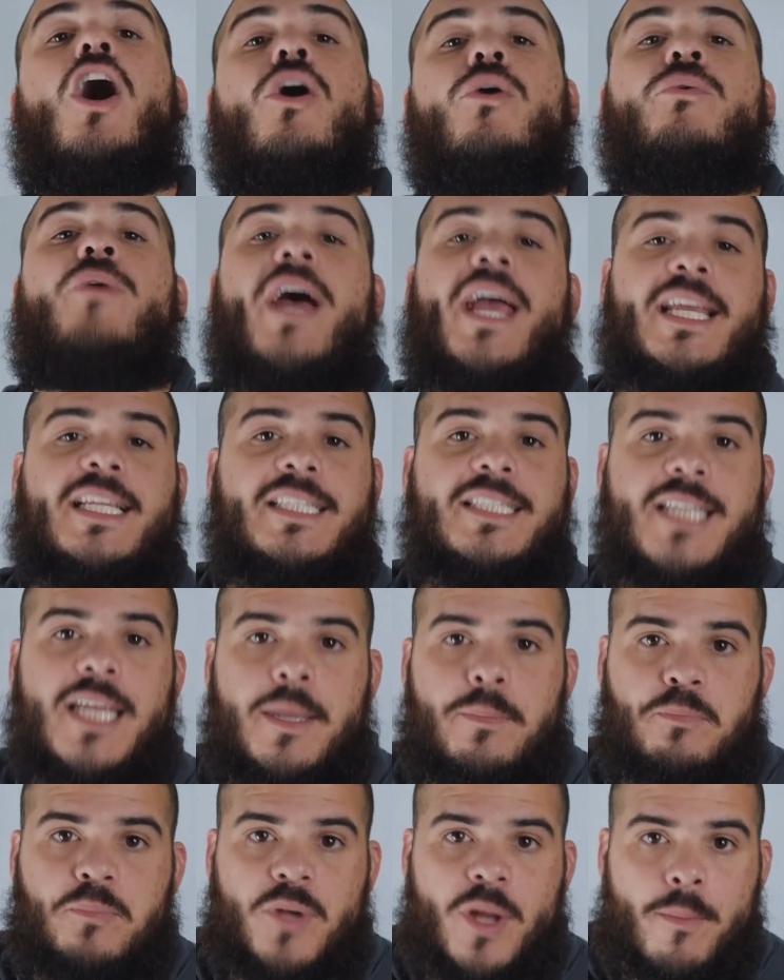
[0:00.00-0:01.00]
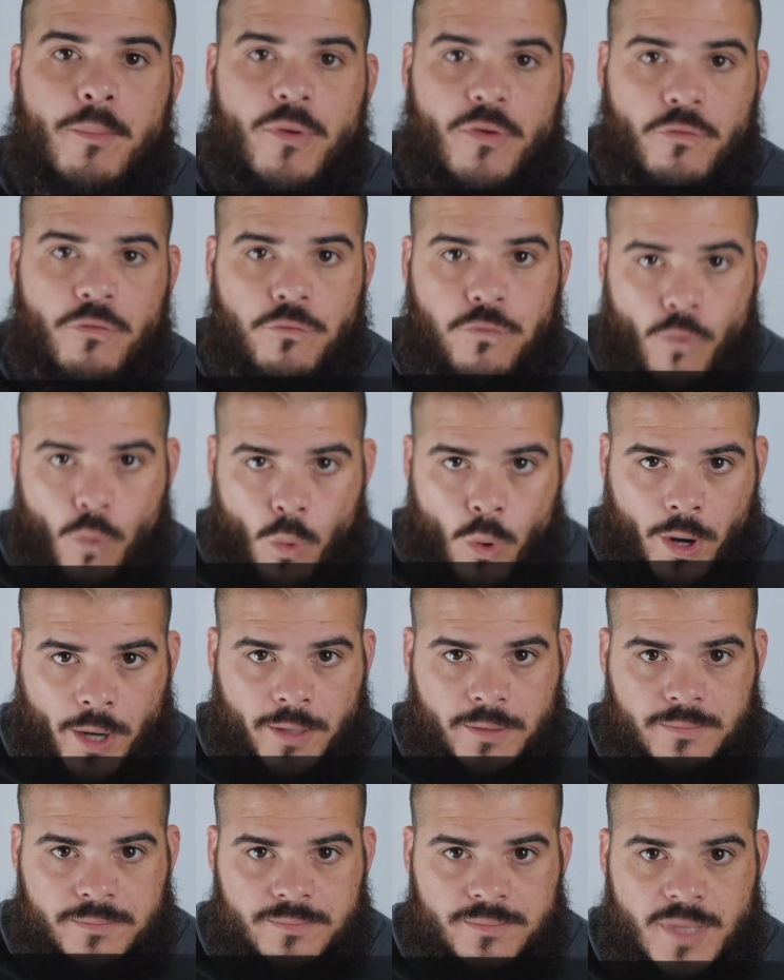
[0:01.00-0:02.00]
right, tip number 4.
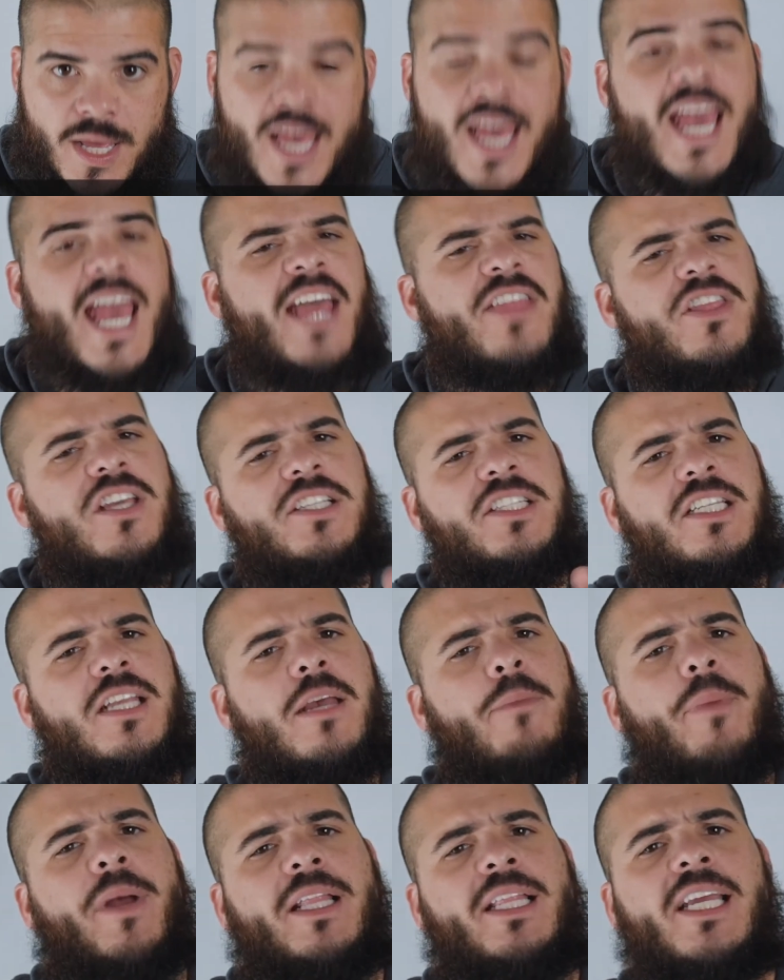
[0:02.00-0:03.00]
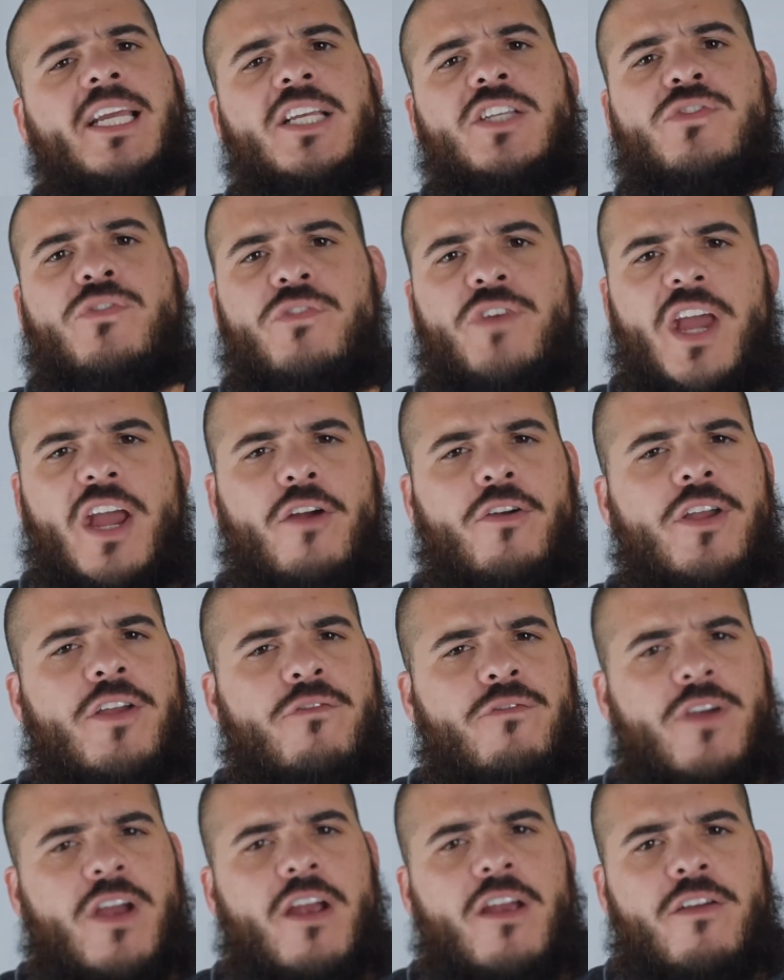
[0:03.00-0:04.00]
And this tip I think is very,
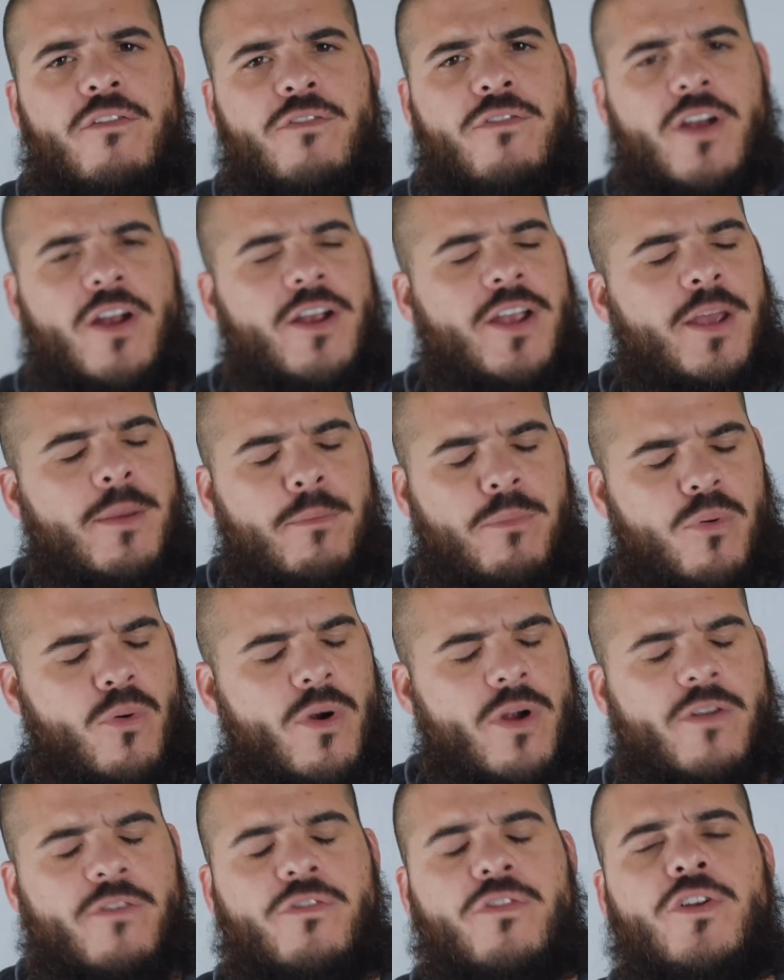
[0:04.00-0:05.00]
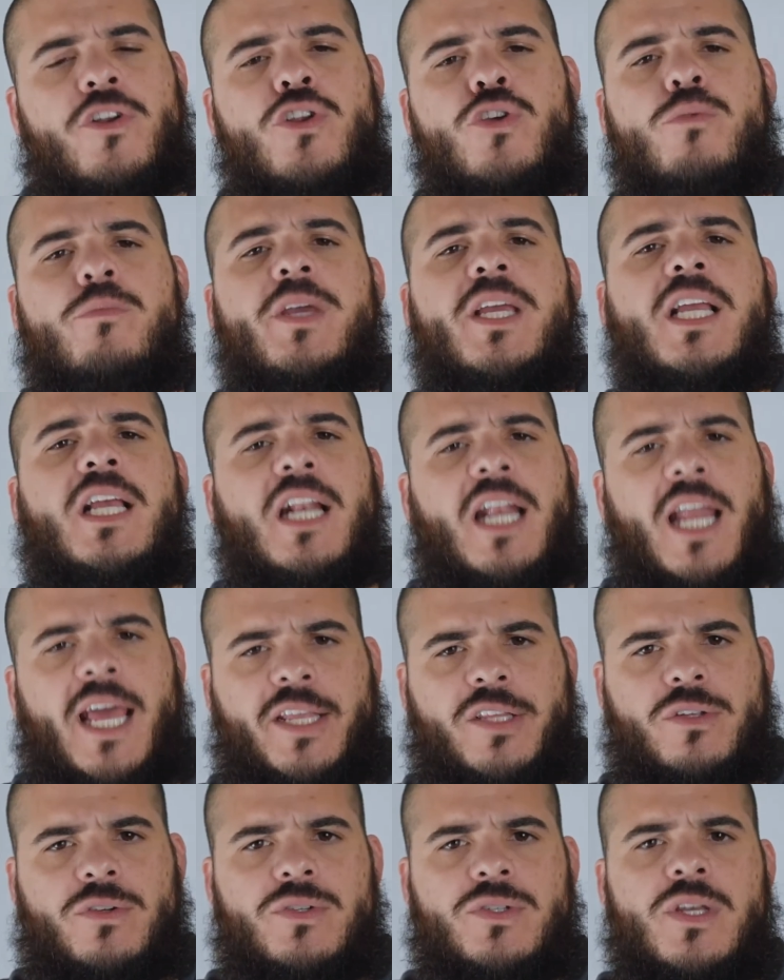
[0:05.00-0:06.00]
very, very important for newbie
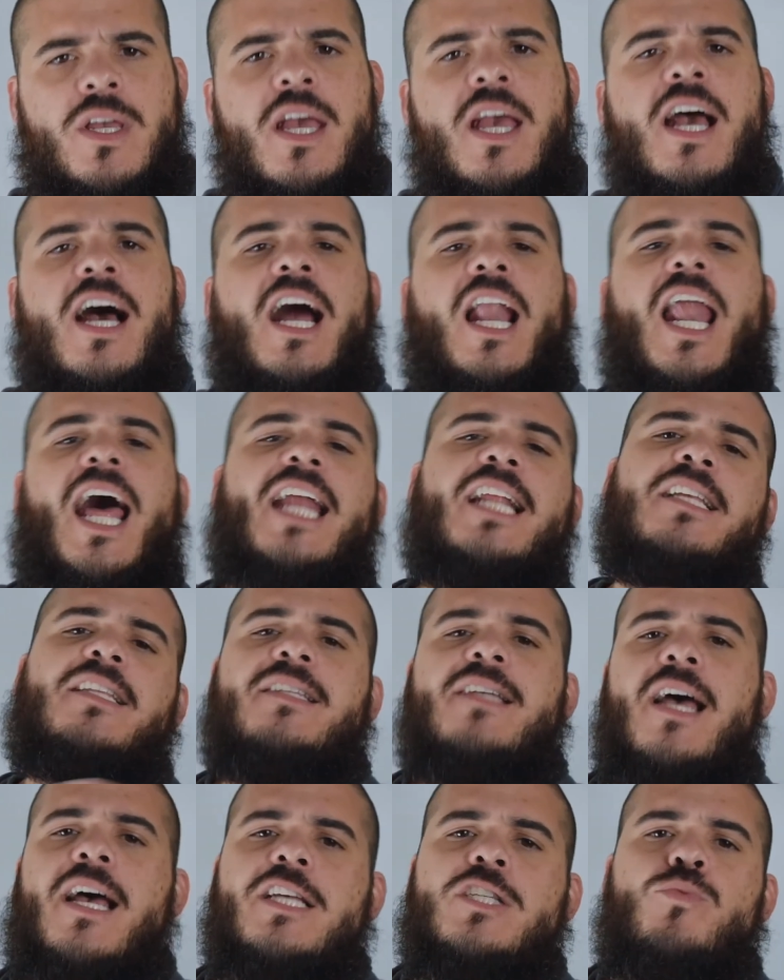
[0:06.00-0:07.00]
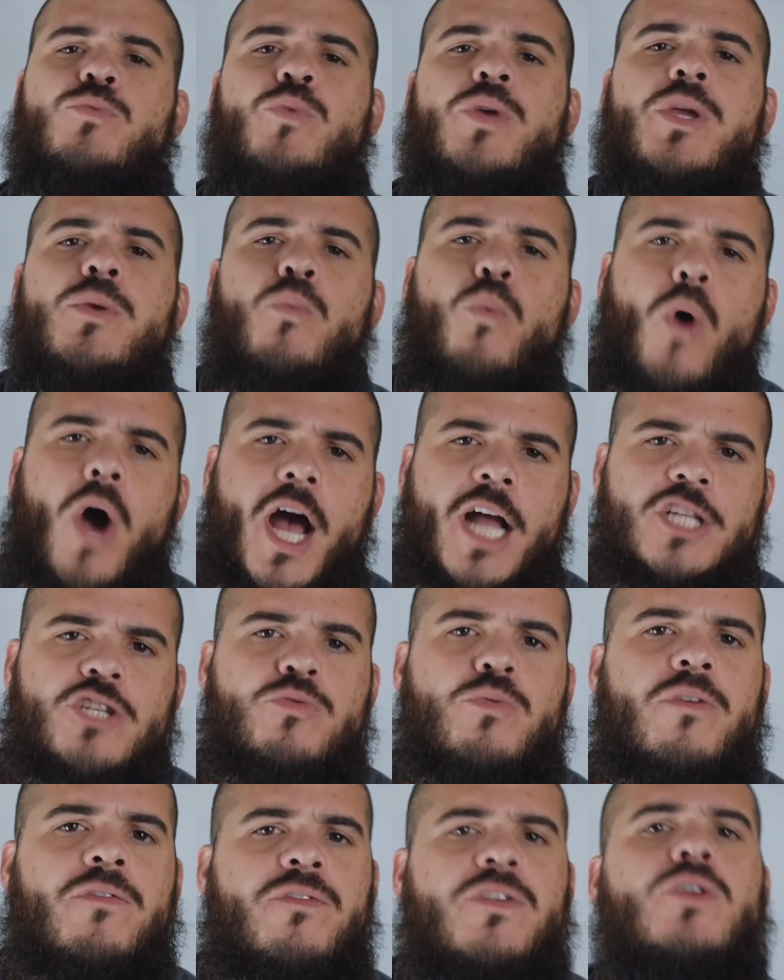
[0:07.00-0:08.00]
collectors. A lot of times we watch
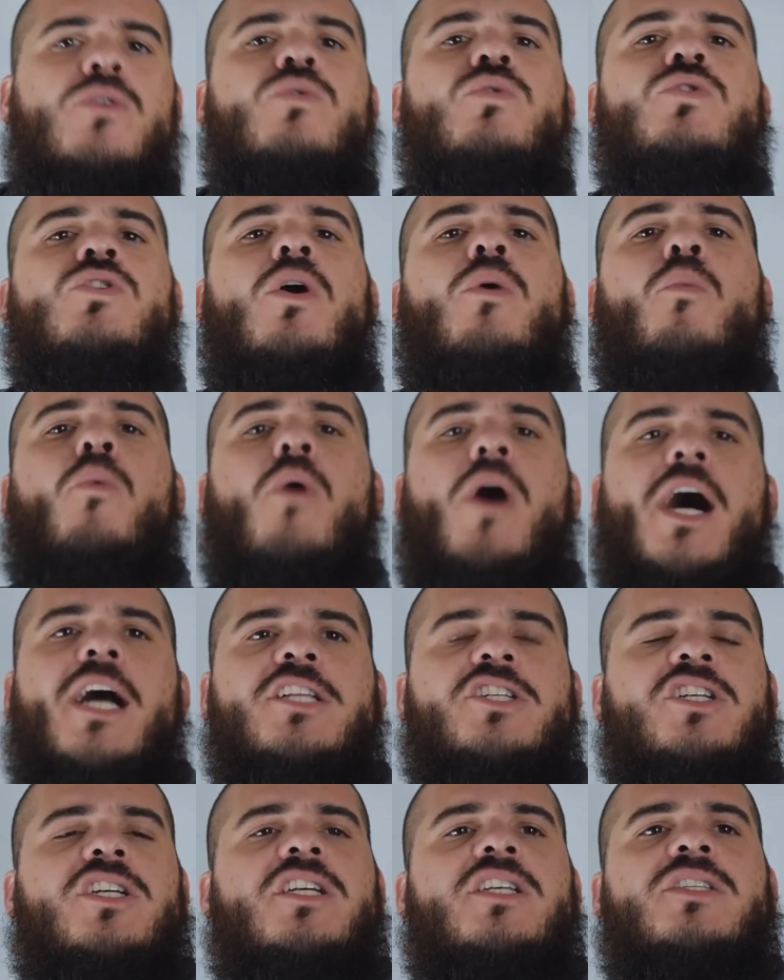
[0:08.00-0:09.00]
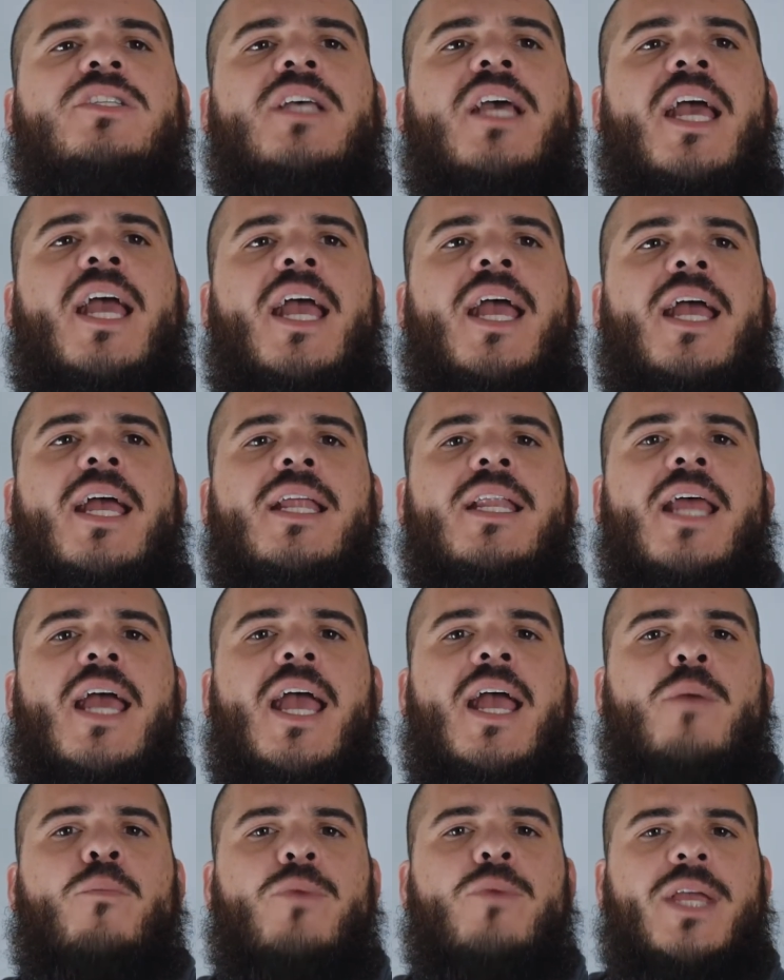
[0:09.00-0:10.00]
reviews on watches
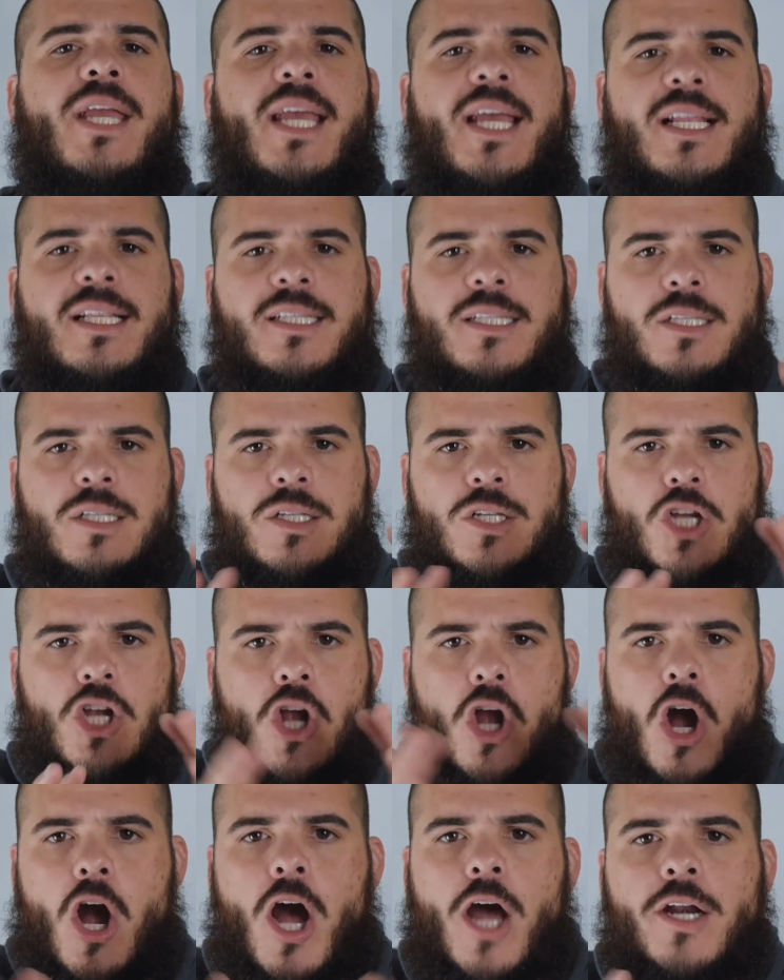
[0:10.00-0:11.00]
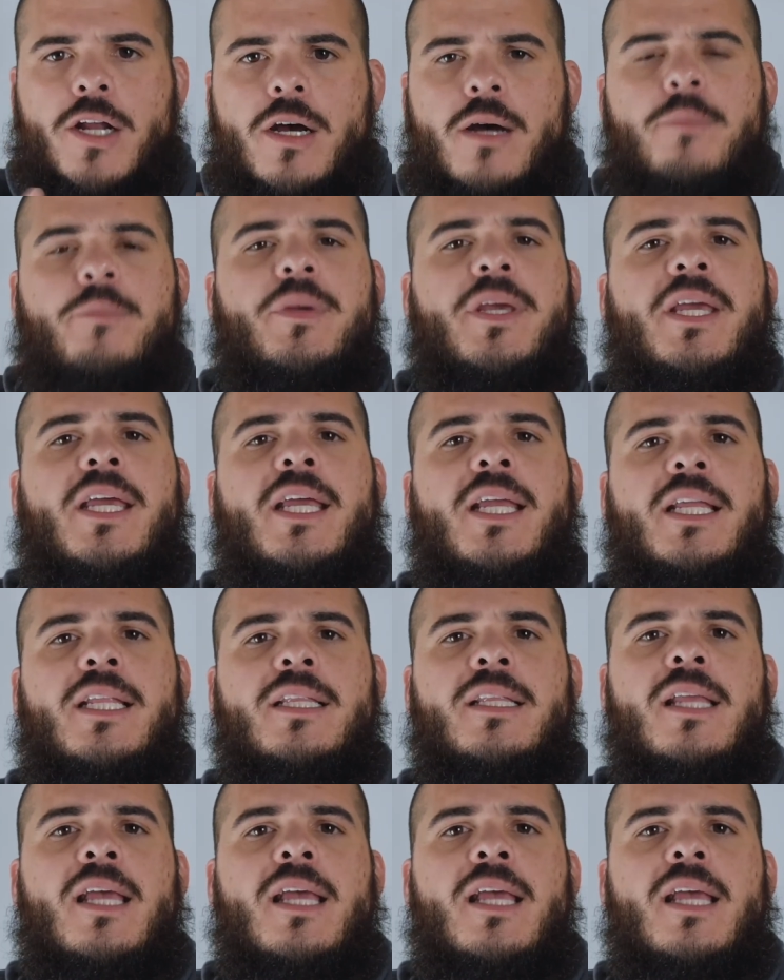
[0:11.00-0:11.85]
and we get caught up in